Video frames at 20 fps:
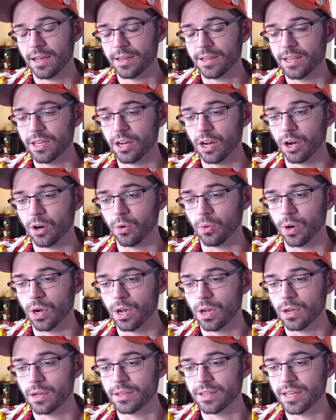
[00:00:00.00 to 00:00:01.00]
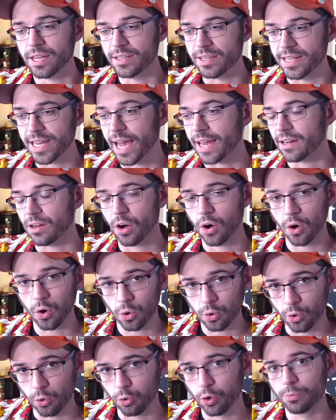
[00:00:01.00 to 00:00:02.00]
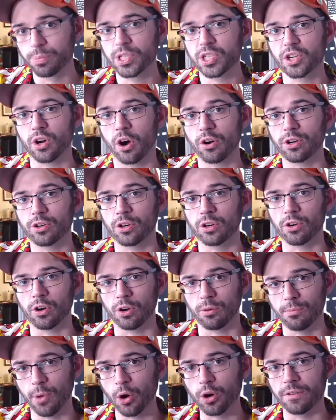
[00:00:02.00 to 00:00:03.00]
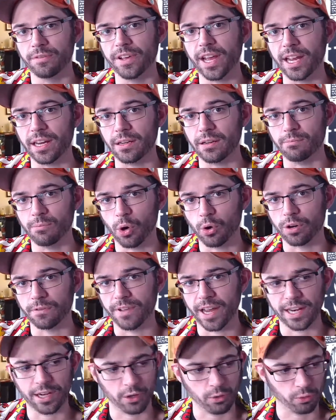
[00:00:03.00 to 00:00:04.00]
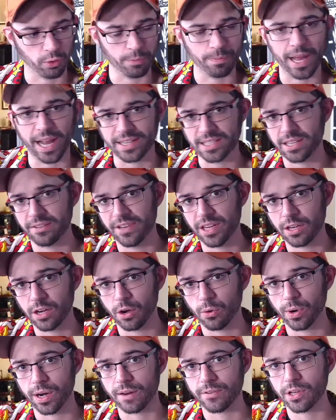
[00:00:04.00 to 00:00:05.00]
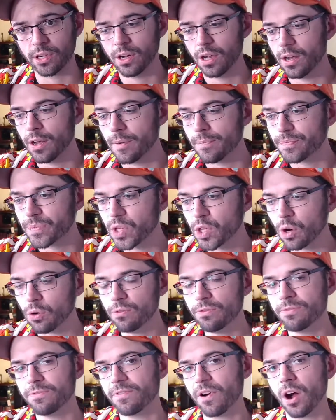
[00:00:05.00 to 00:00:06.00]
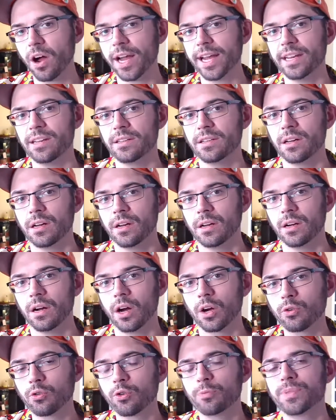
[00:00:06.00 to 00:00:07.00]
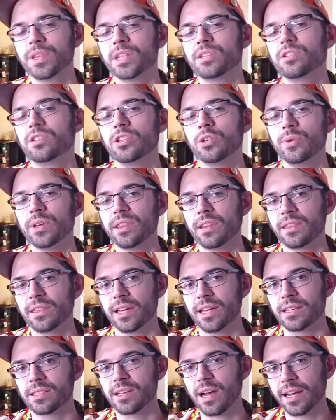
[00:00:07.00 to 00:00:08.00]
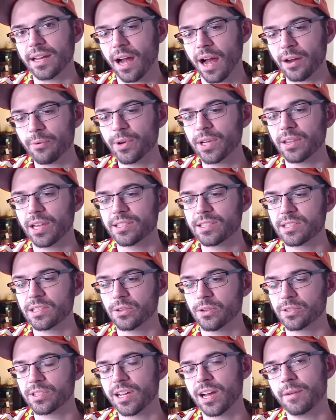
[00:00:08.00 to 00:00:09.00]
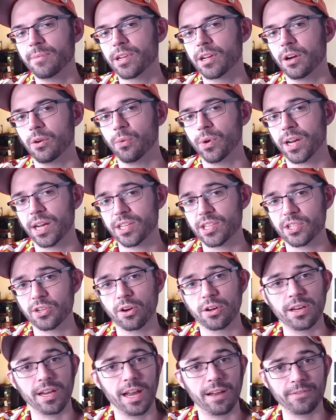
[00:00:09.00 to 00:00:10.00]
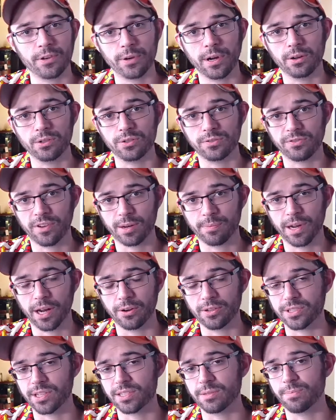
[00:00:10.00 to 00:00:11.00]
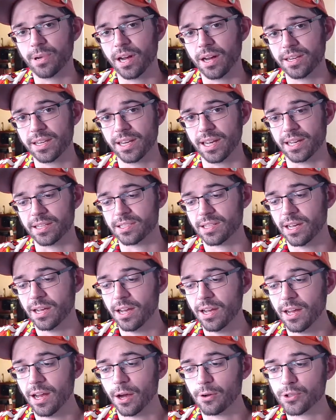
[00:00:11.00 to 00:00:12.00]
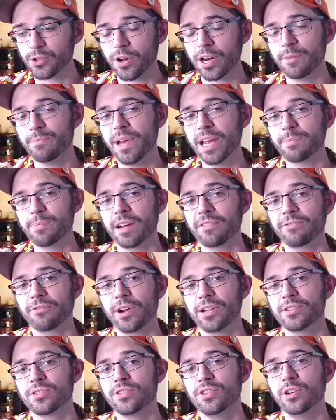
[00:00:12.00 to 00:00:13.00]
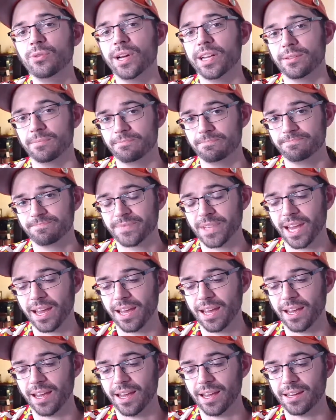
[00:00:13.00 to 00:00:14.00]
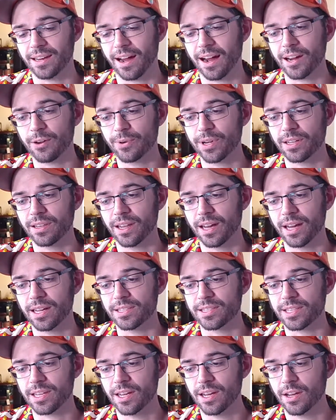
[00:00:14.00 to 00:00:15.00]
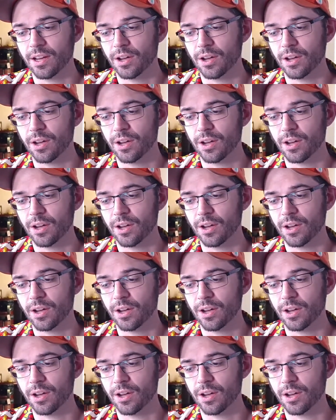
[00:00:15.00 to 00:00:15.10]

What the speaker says: you know, can get a whole group started or motivate a group activity to go whatever, go find a group that's doing the things. I realized this a long time ago when I started After Hours with Frank Powers as a podcast. I was trying to make my friends do it, and I realized